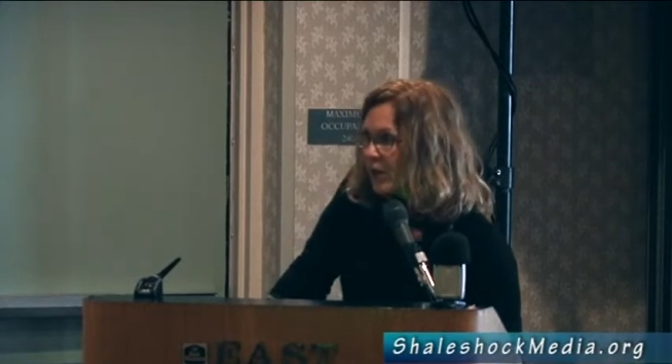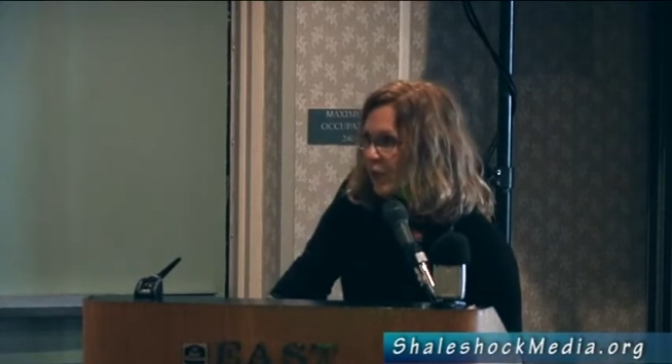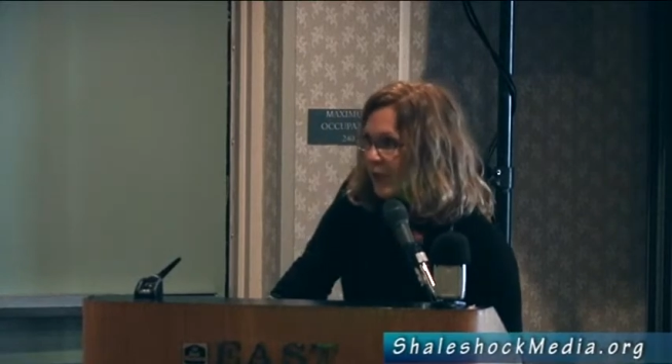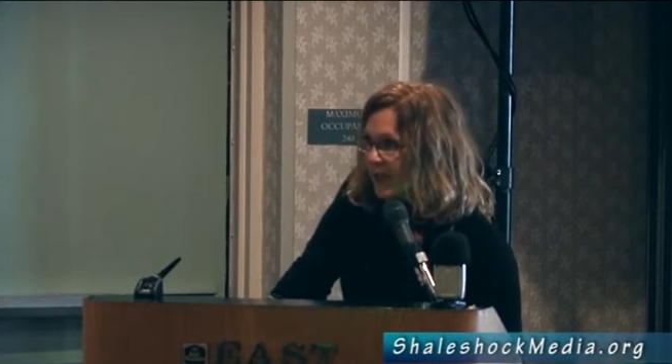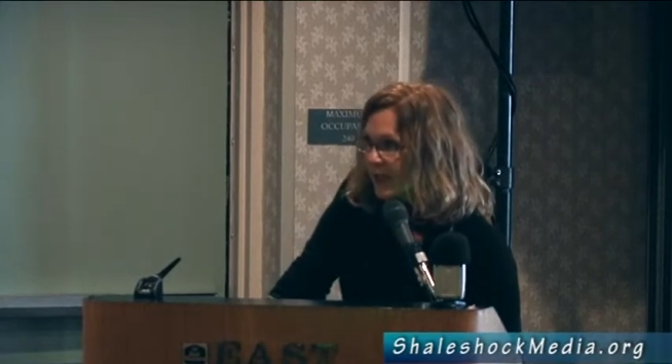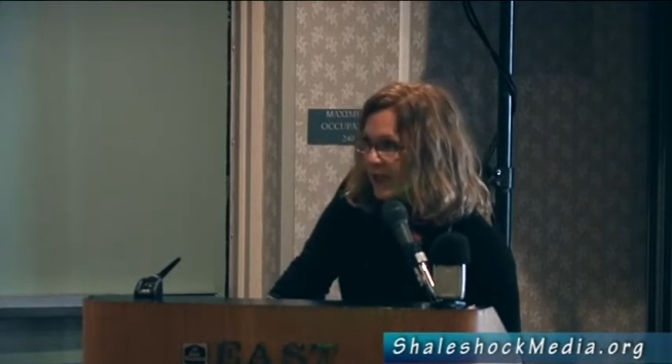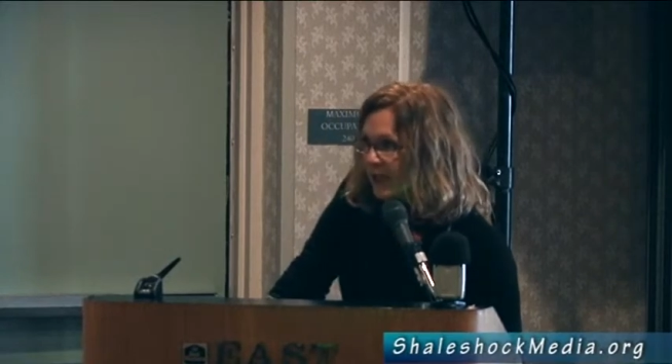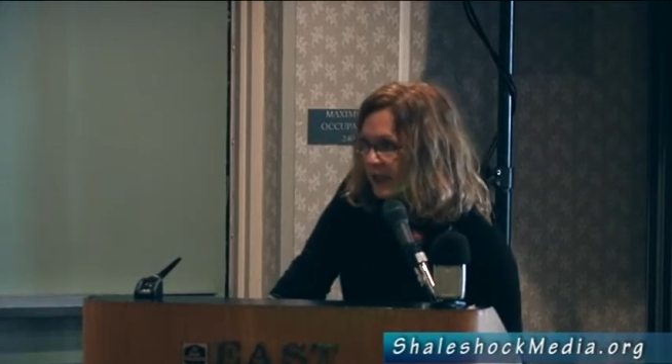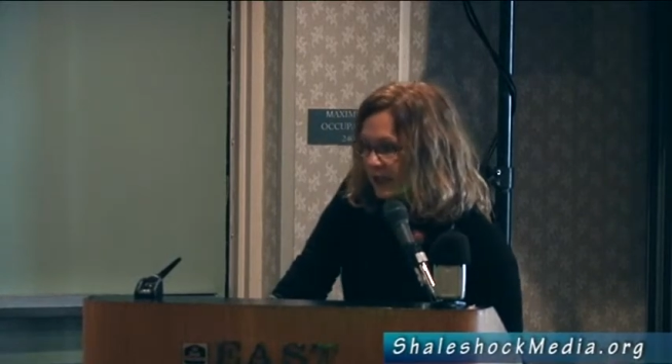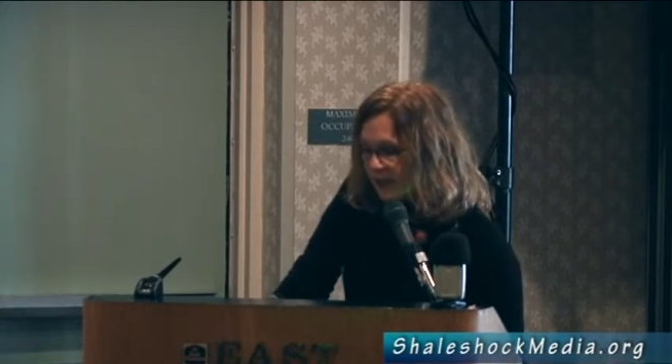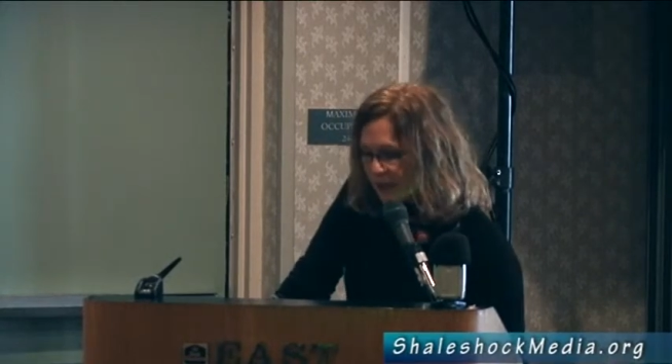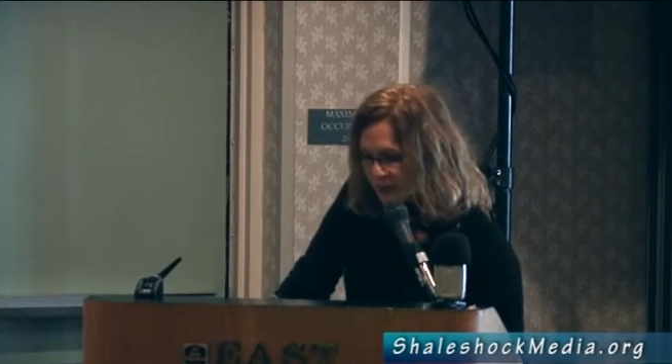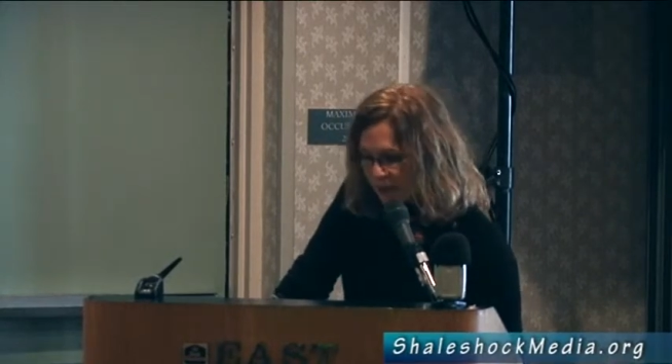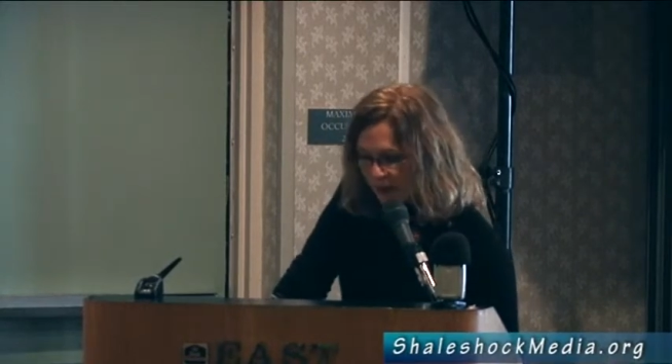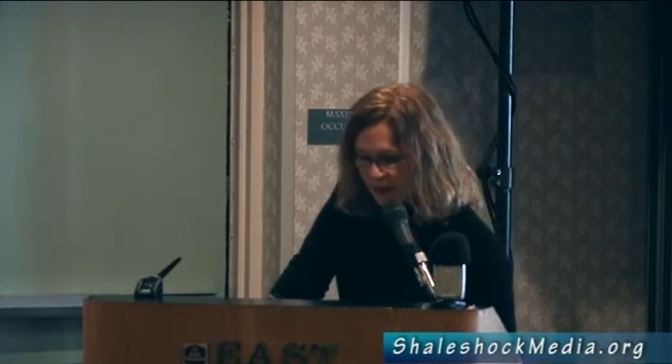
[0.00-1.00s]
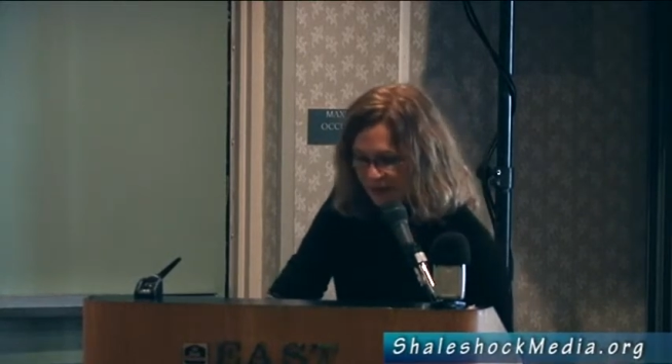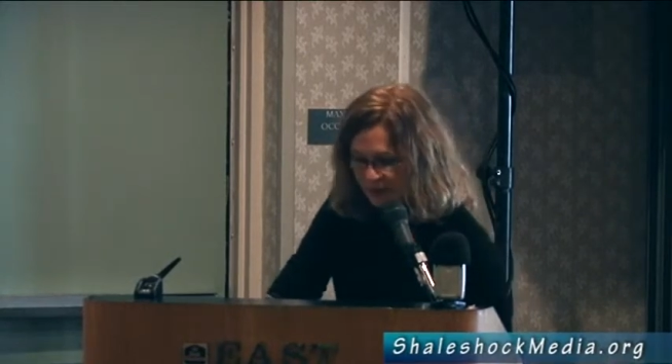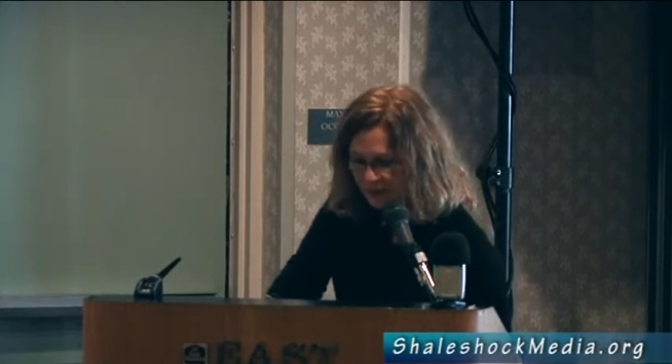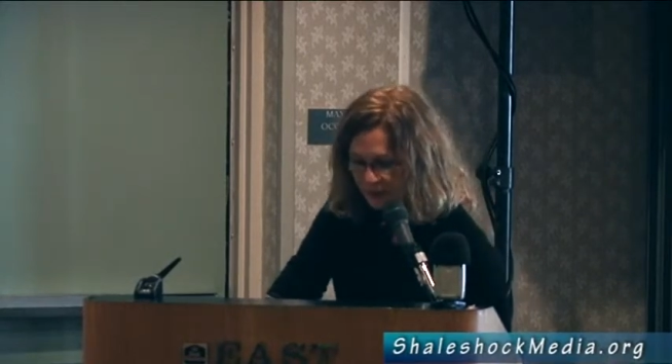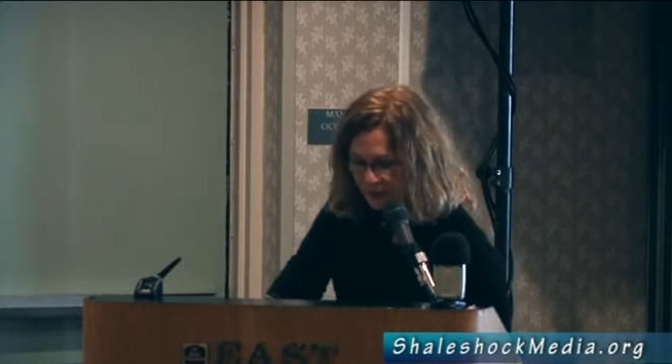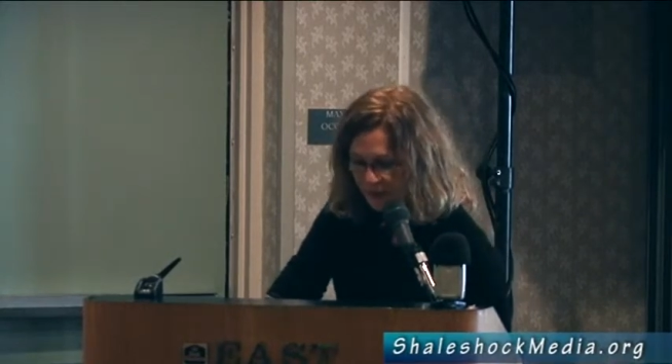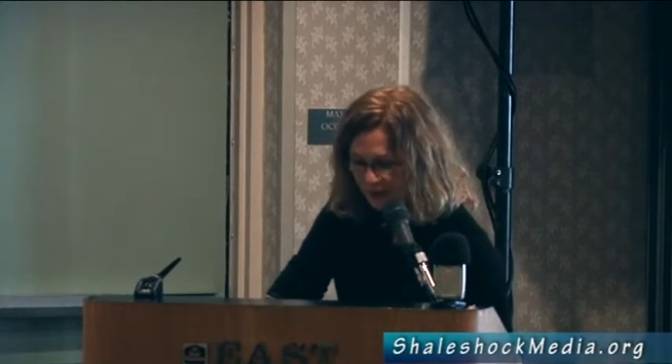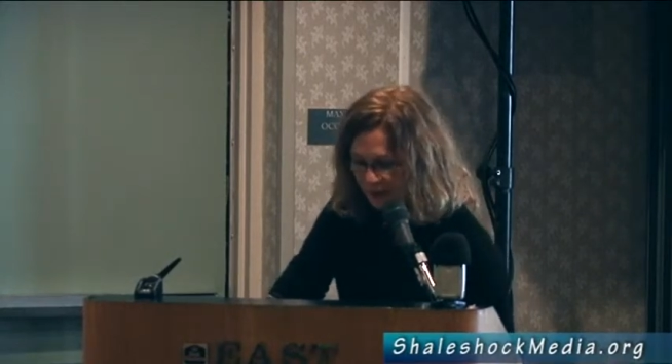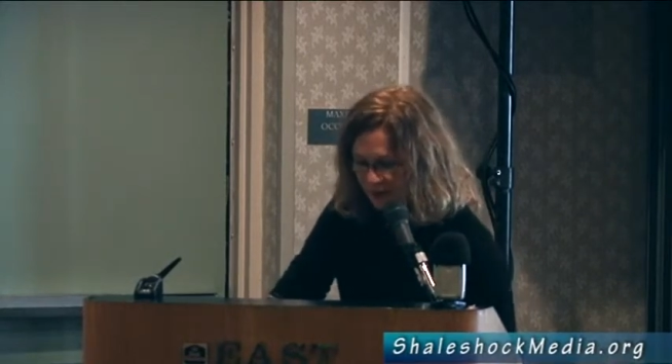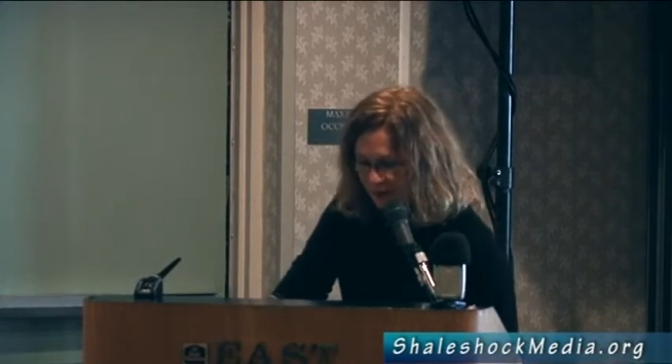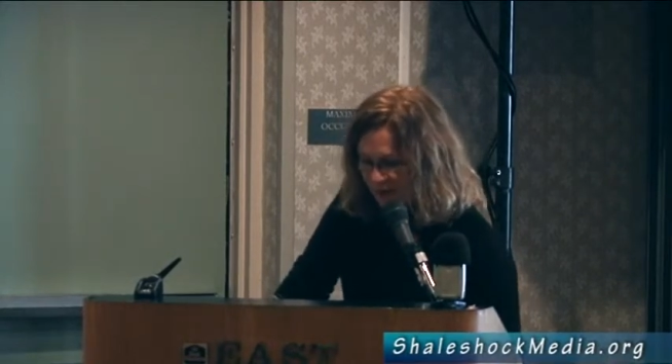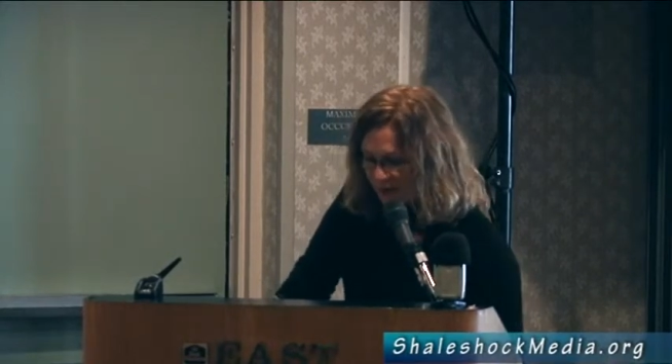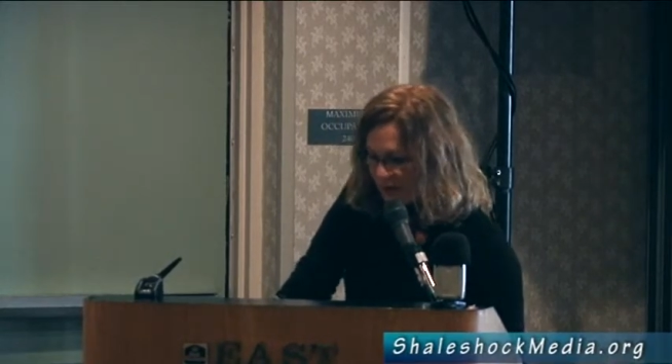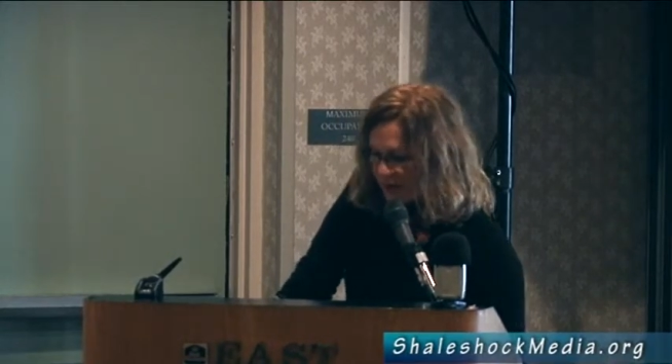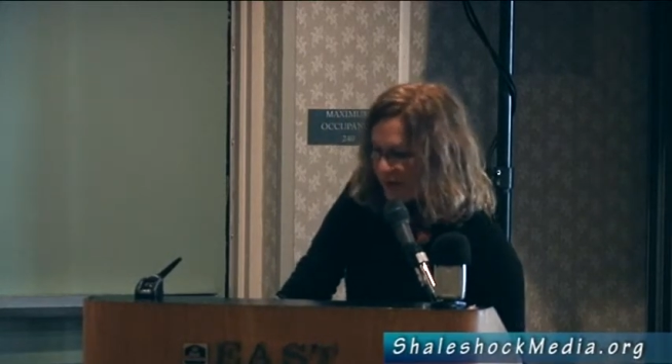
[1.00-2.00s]
We here in Betterton,
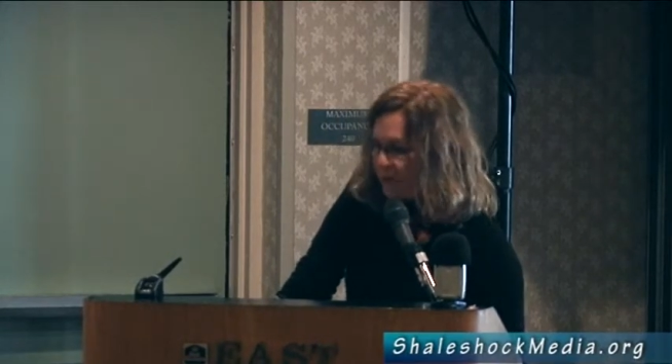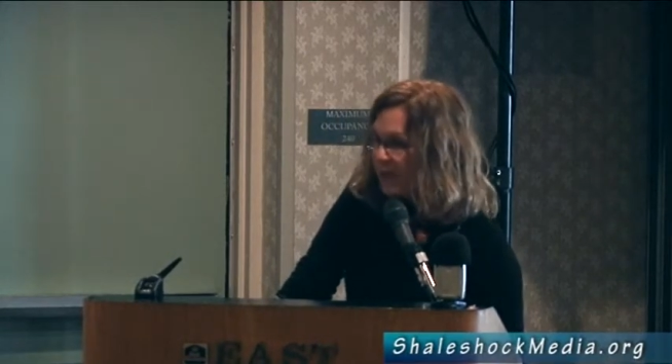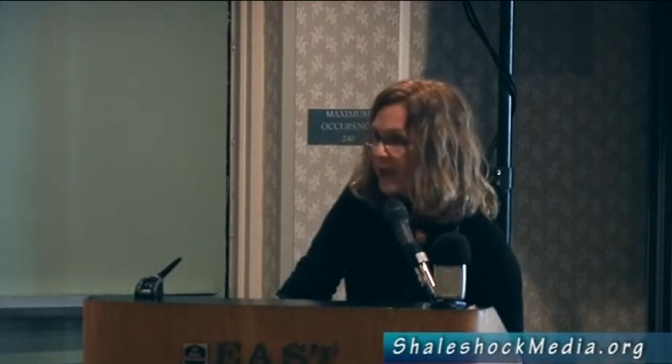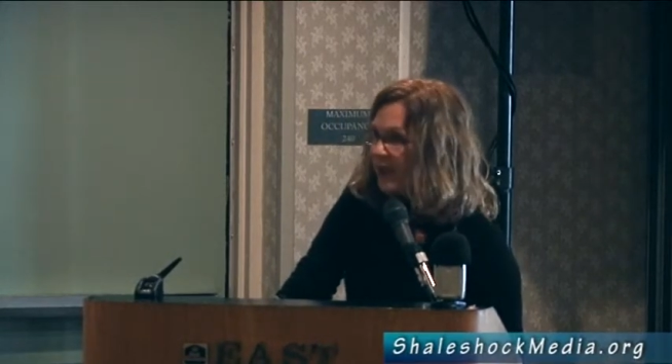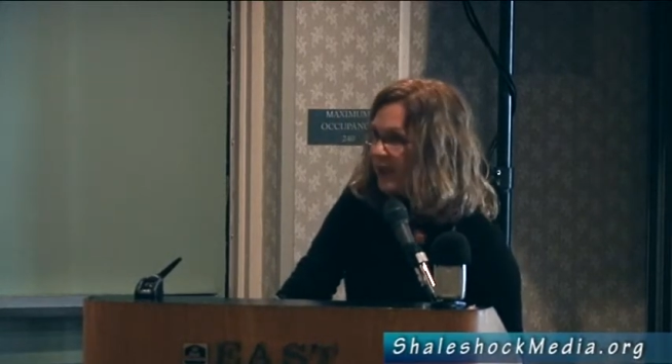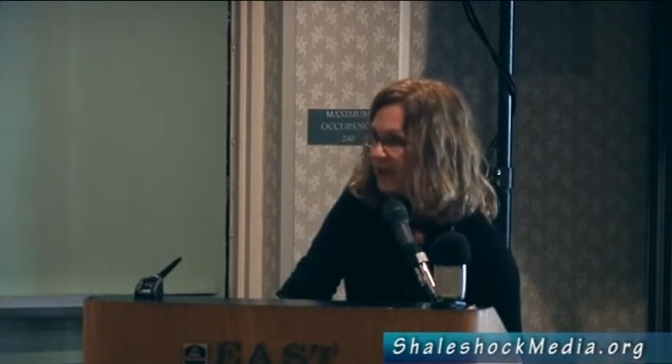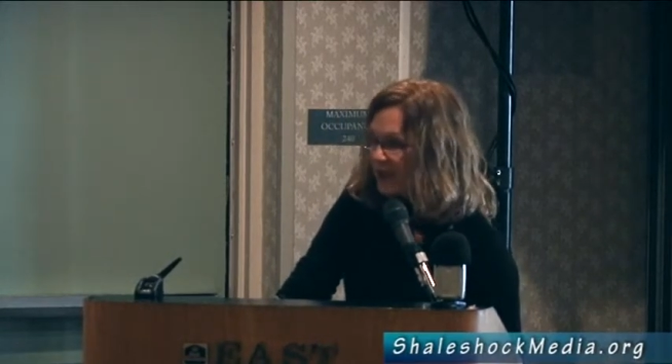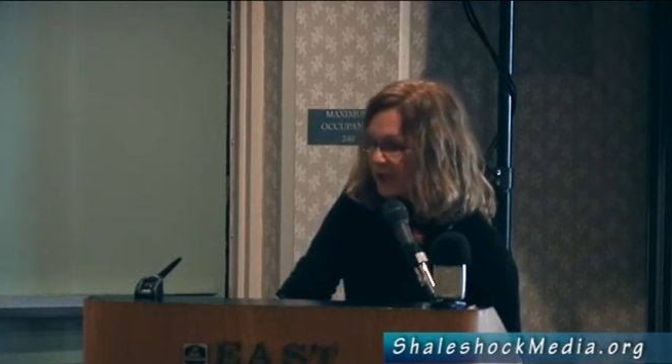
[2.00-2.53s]
Maryland are committed